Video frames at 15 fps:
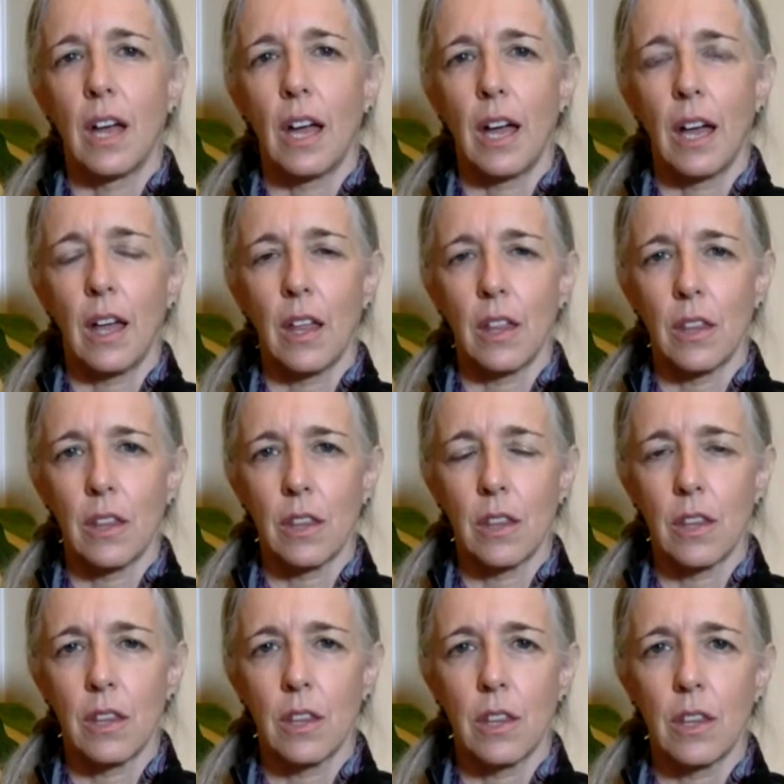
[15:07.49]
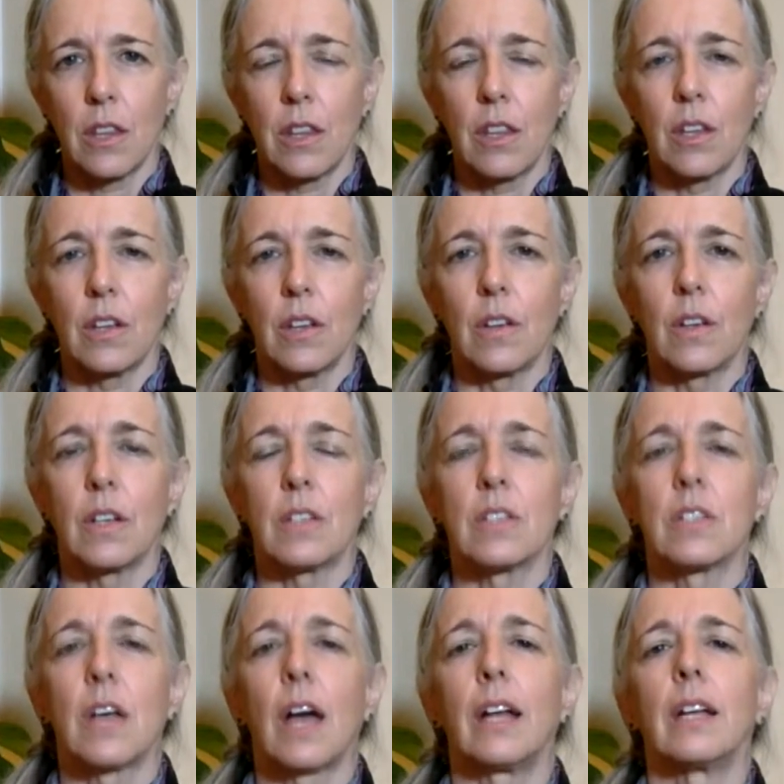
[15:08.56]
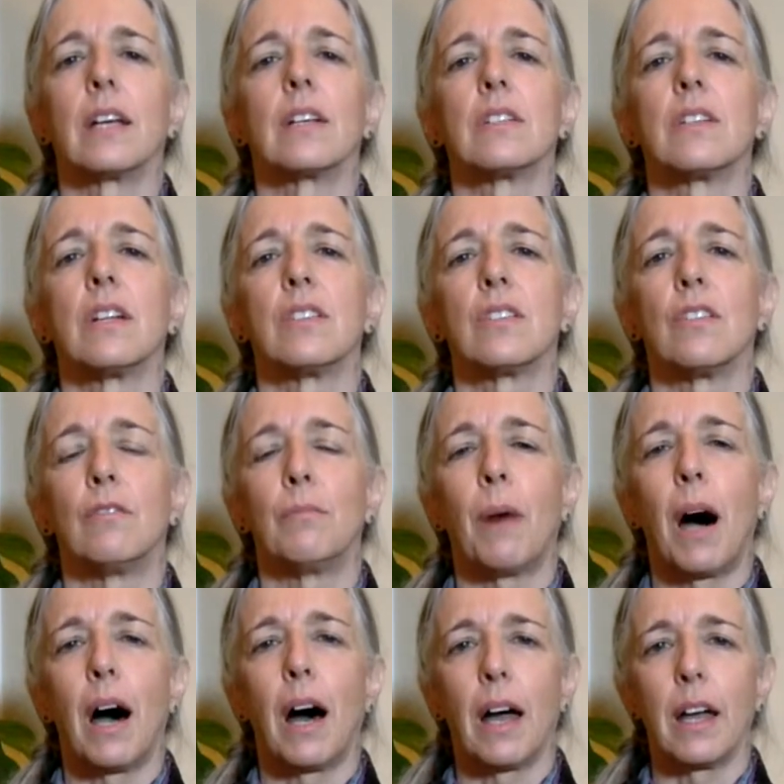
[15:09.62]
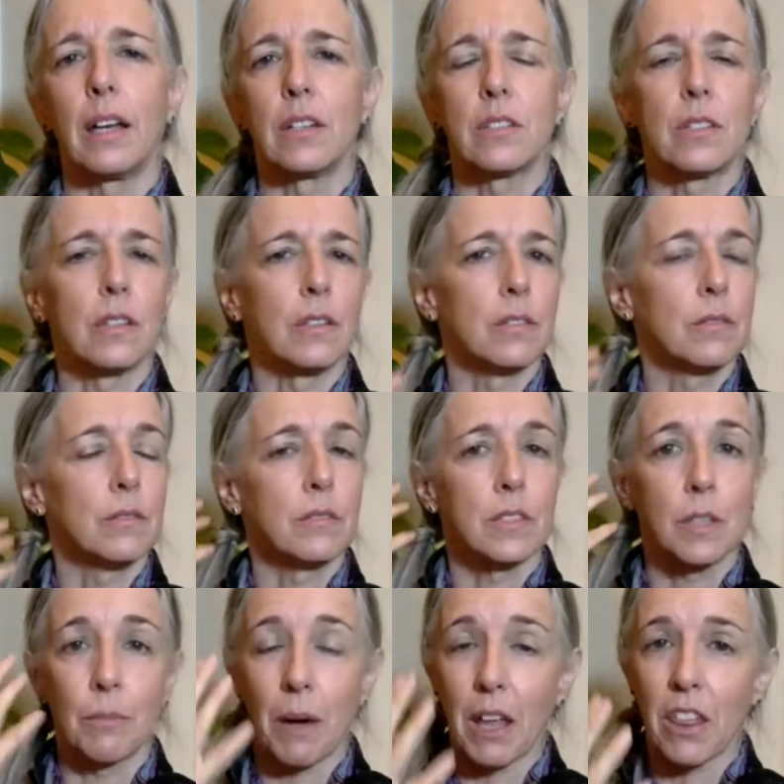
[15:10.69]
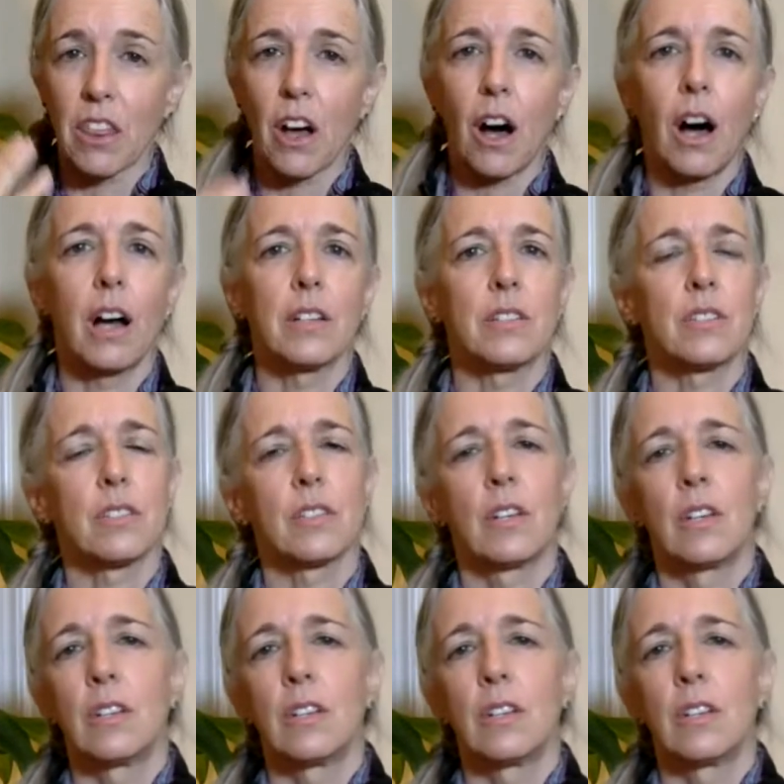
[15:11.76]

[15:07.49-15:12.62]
and the assigning a sense of my to my thoughts,